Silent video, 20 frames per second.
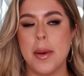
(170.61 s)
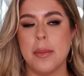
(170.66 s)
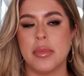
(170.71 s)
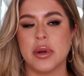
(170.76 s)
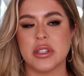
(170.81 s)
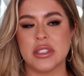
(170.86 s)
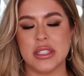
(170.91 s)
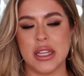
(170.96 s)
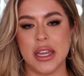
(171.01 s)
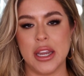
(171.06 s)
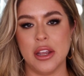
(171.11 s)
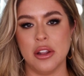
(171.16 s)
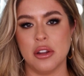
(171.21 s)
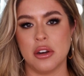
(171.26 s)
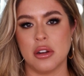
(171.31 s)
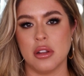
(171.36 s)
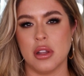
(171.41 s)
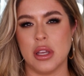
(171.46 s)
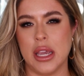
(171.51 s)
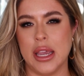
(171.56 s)

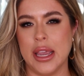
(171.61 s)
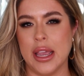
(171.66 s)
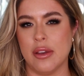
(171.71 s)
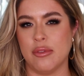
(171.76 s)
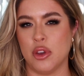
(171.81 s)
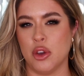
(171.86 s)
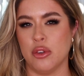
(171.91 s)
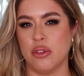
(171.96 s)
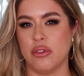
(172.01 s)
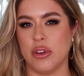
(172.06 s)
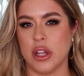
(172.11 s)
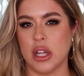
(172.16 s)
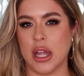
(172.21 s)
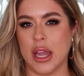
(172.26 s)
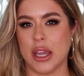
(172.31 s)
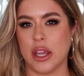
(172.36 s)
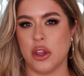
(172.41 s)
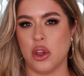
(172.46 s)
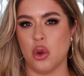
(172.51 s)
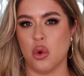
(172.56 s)
particularly if you feel
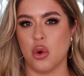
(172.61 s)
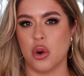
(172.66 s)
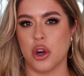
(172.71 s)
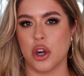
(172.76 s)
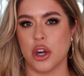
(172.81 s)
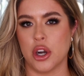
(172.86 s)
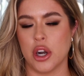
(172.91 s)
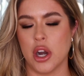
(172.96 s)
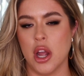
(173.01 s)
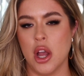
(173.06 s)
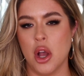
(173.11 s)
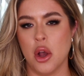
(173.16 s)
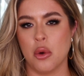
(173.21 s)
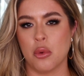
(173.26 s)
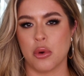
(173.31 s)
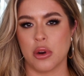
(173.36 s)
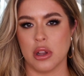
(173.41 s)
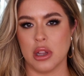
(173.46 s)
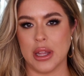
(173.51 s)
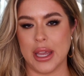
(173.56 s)
like your
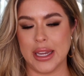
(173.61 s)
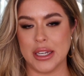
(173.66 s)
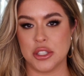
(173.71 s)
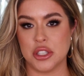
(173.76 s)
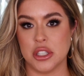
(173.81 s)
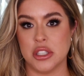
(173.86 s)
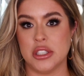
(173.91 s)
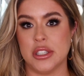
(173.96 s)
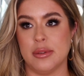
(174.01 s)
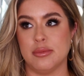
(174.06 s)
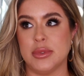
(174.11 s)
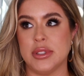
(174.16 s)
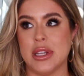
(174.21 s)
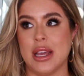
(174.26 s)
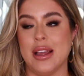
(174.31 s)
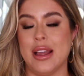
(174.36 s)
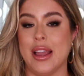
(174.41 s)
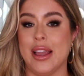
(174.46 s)
relationships,